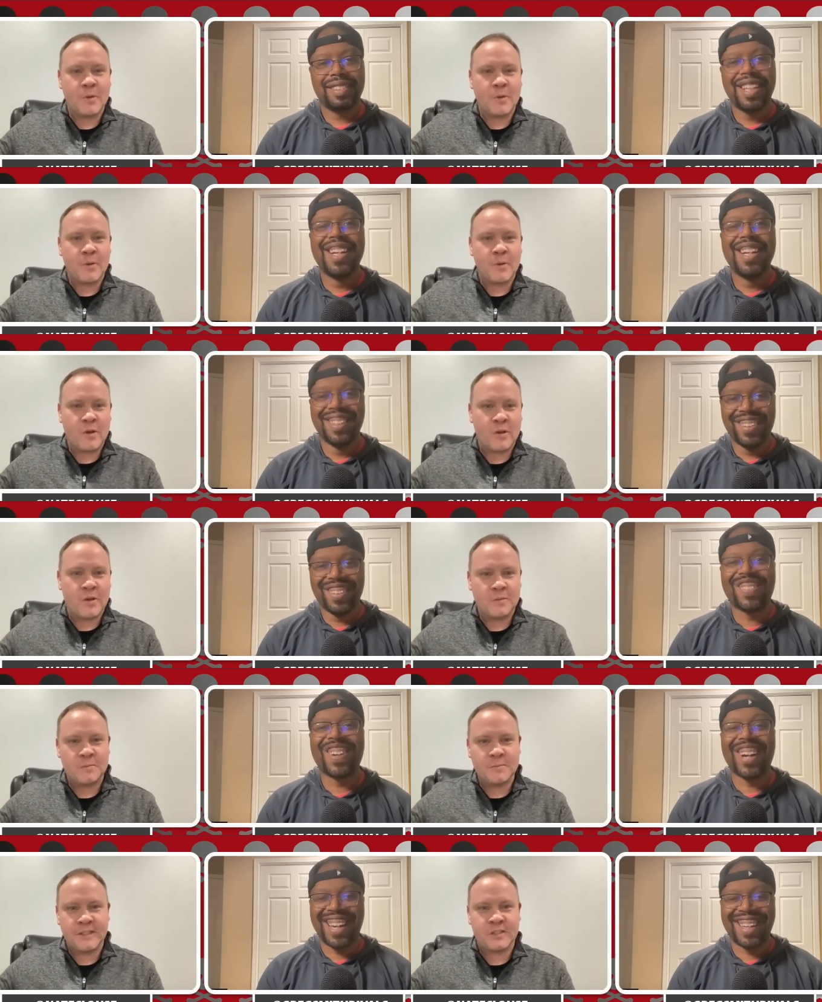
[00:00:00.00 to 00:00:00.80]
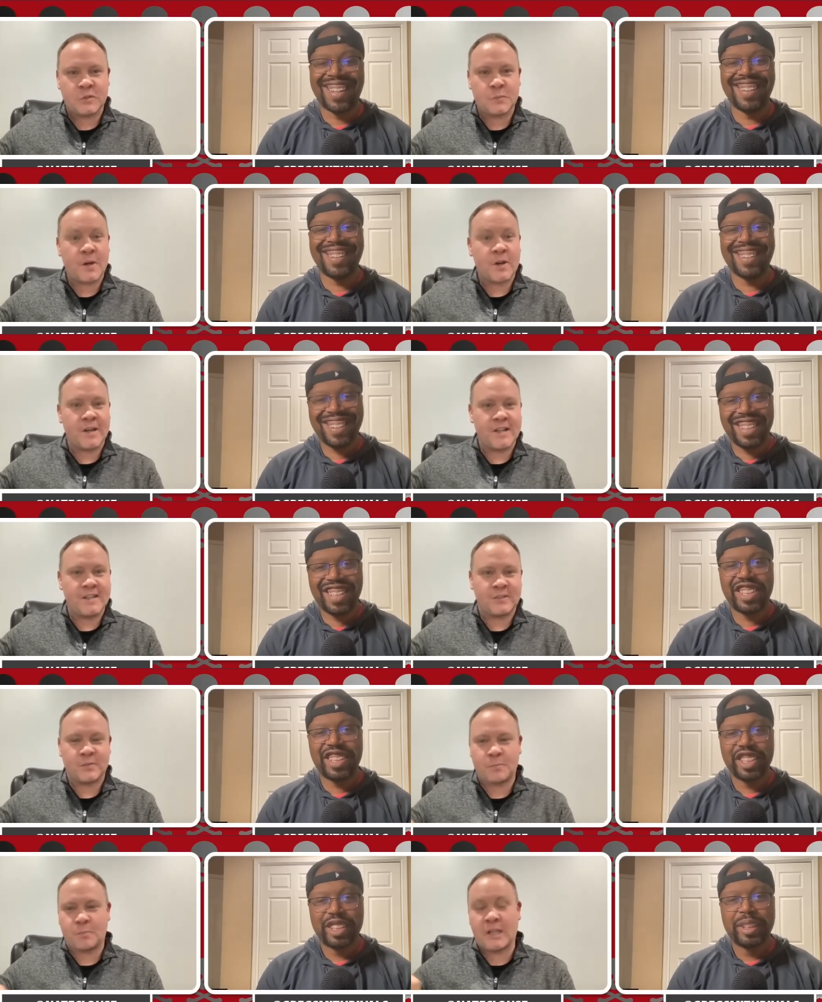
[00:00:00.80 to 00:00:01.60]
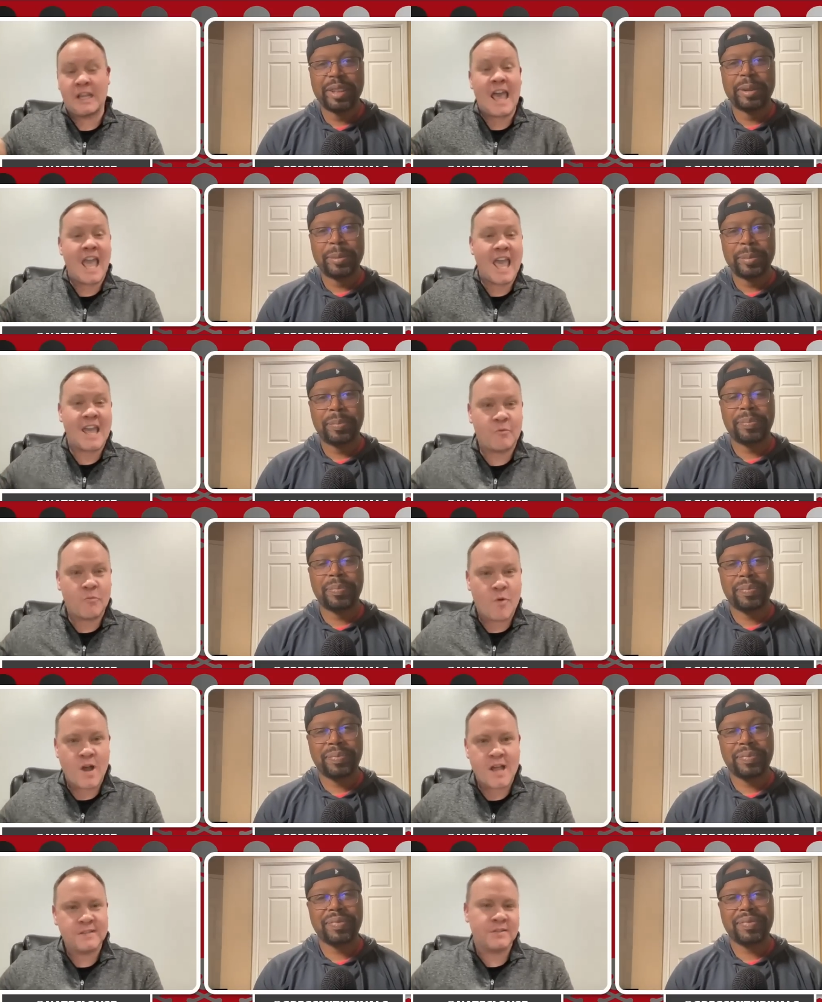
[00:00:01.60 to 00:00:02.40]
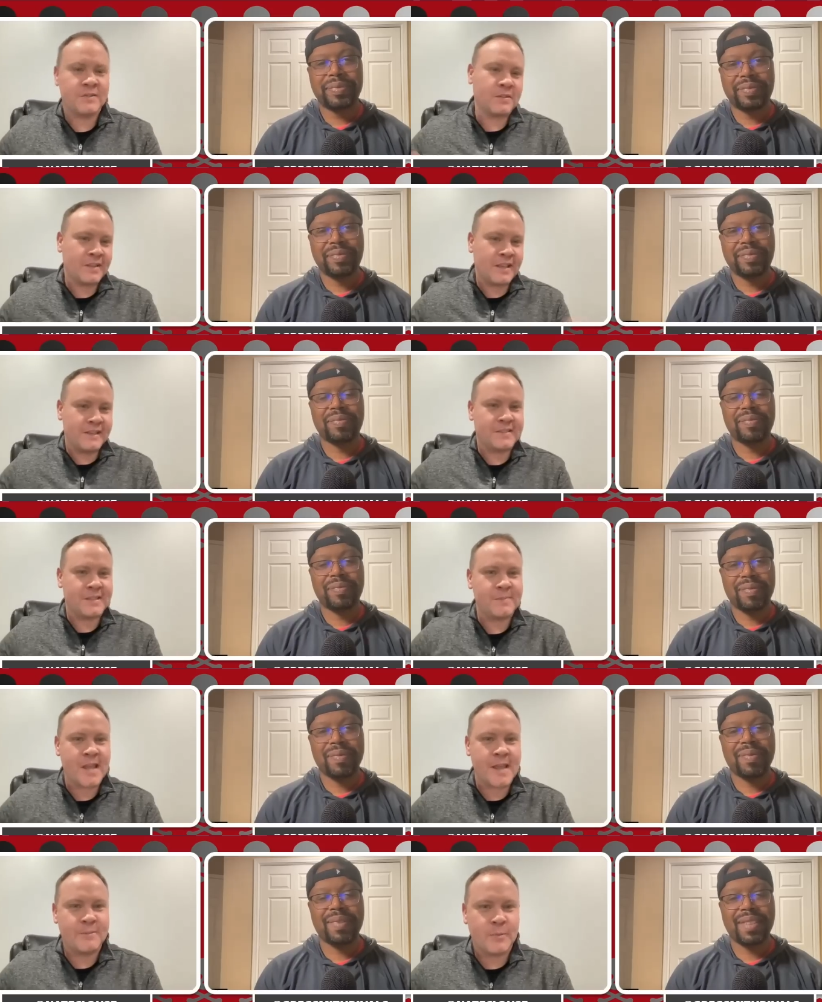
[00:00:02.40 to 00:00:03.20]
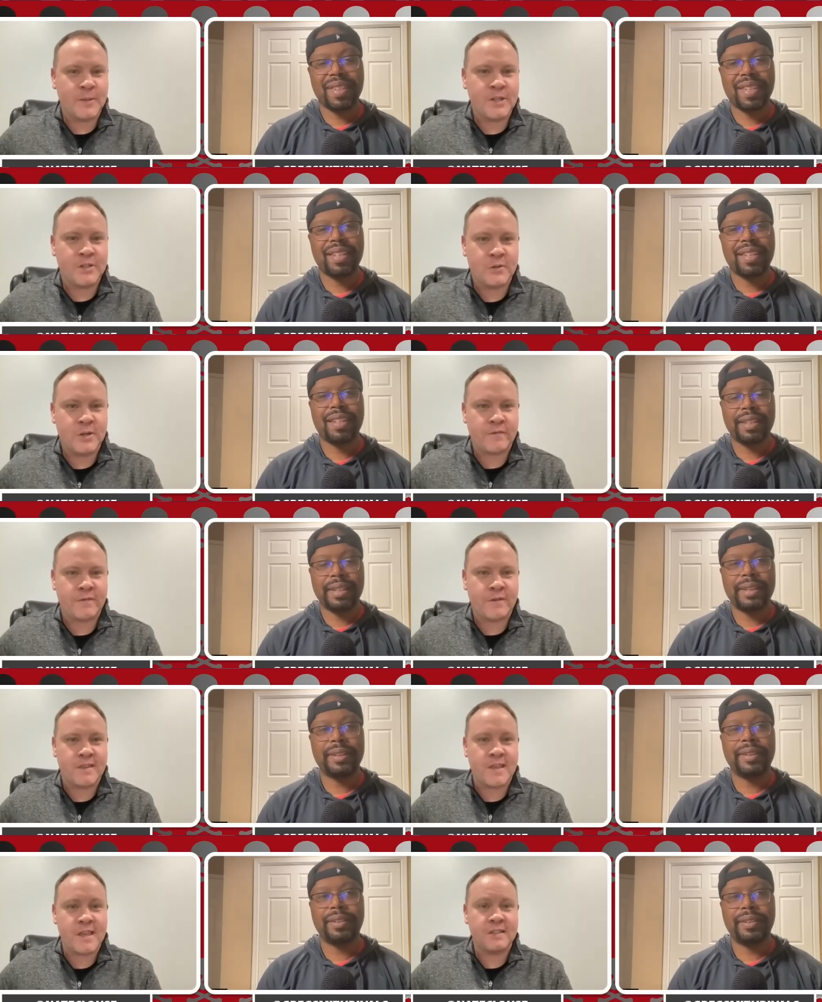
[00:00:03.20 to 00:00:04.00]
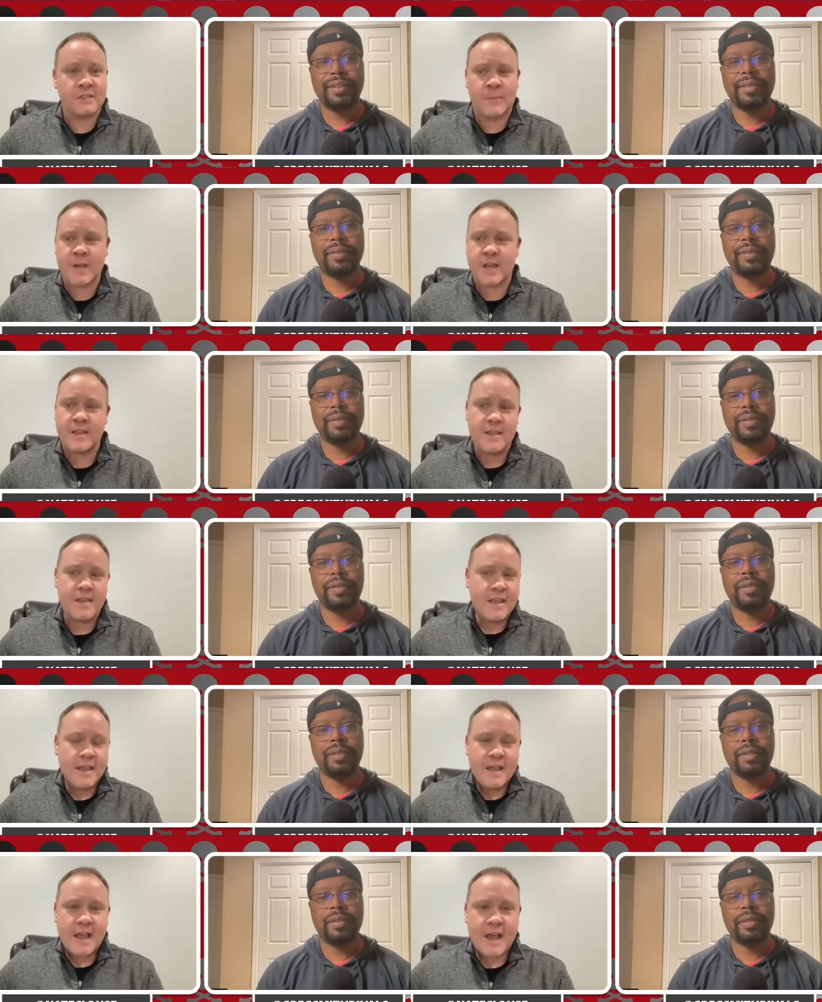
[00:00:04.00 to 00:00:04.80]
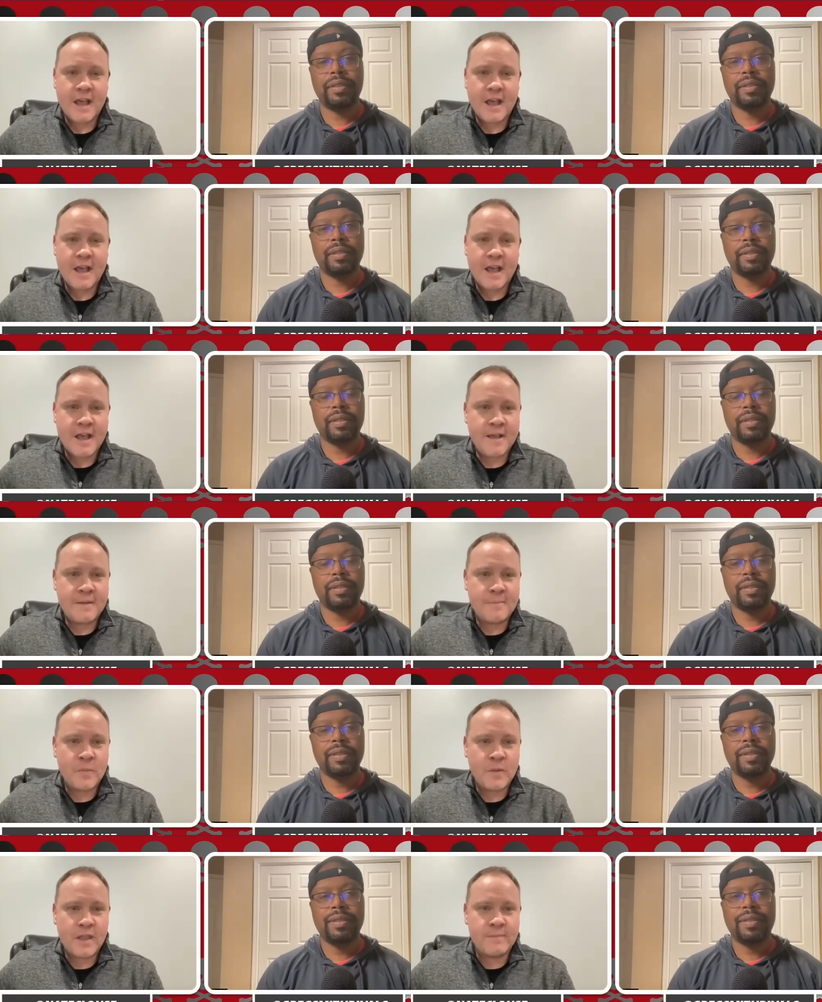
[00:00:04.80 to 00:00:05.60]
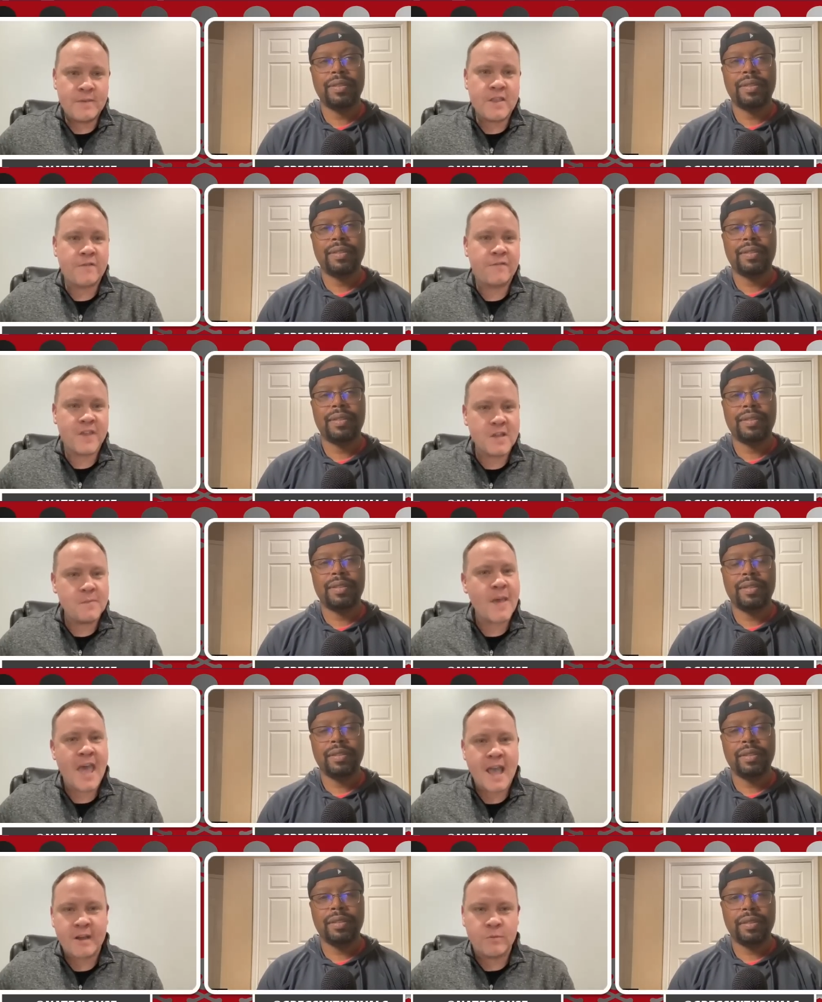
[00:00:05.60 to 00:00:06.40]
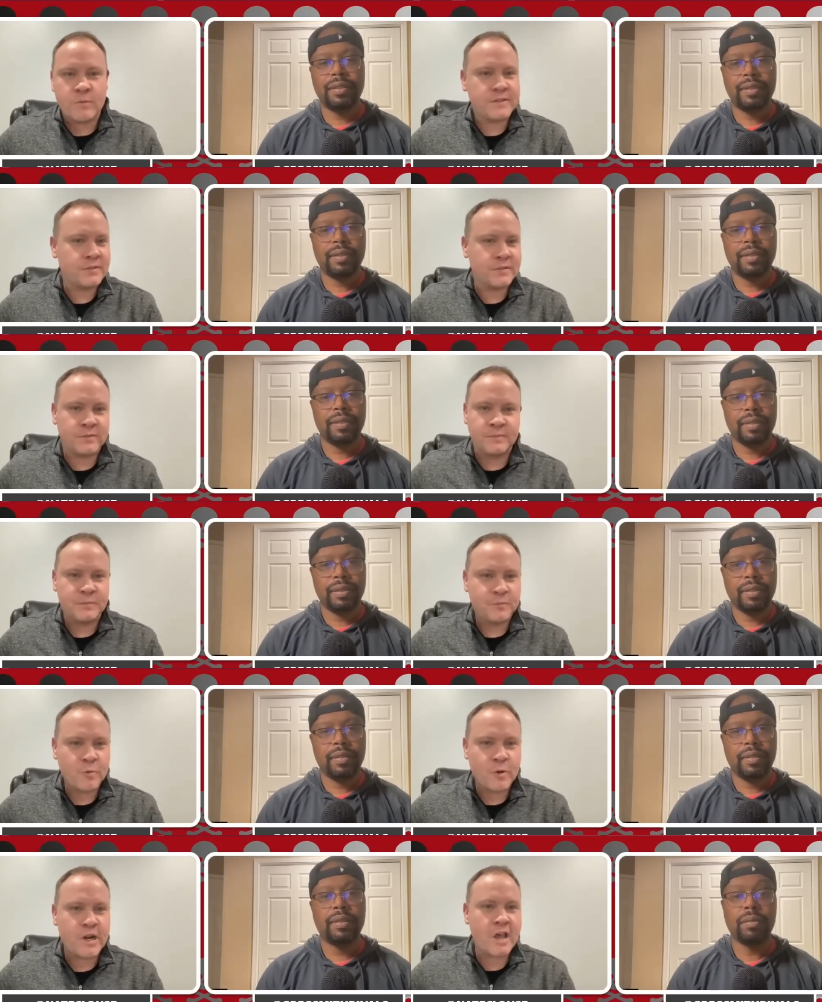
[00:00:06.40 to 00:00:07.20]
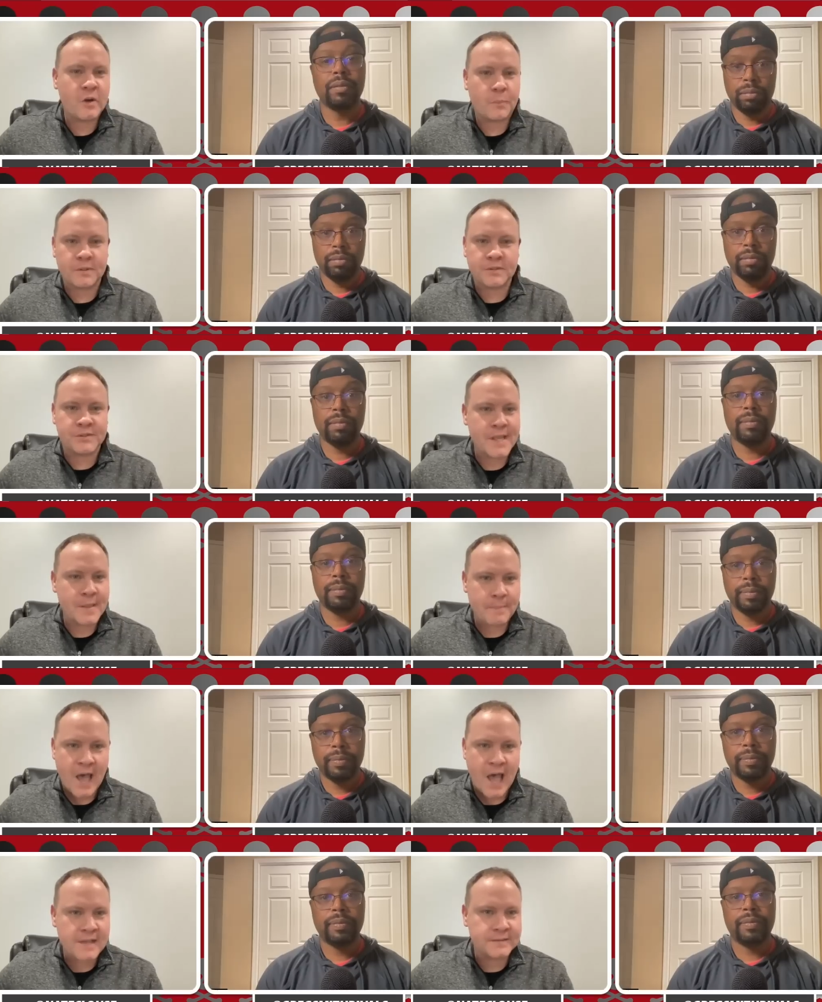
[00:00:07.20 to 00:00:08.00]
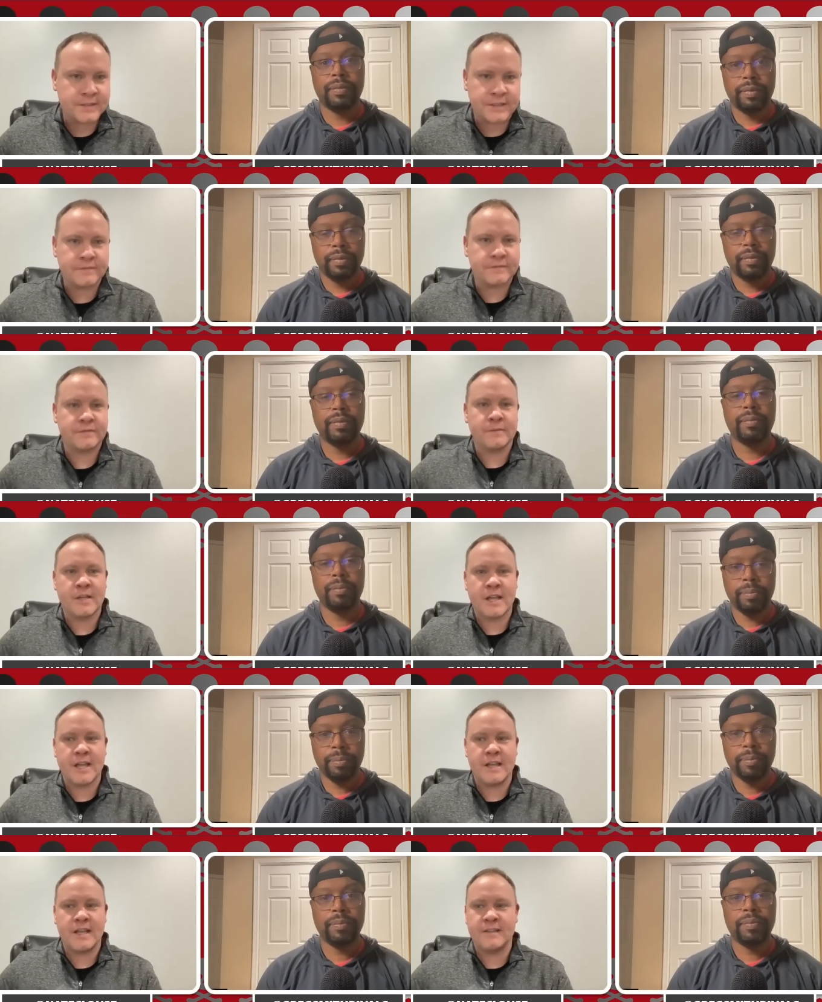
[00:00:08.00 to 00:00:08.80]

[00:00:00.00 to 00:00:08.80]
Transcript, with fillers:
Speaker 1: right. experience plan was can sometimes be two different things but uh, i mean the feedback was 100% positive mm-hmm.